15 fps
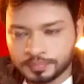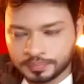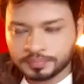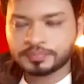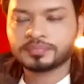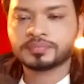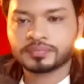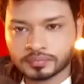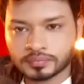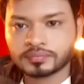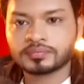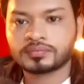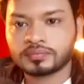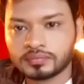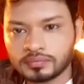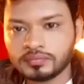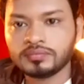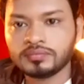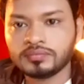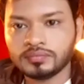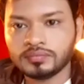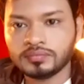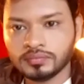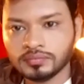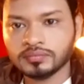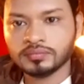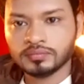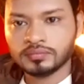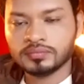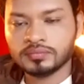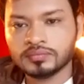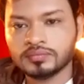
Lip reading: where being thick skinned is like, dude, your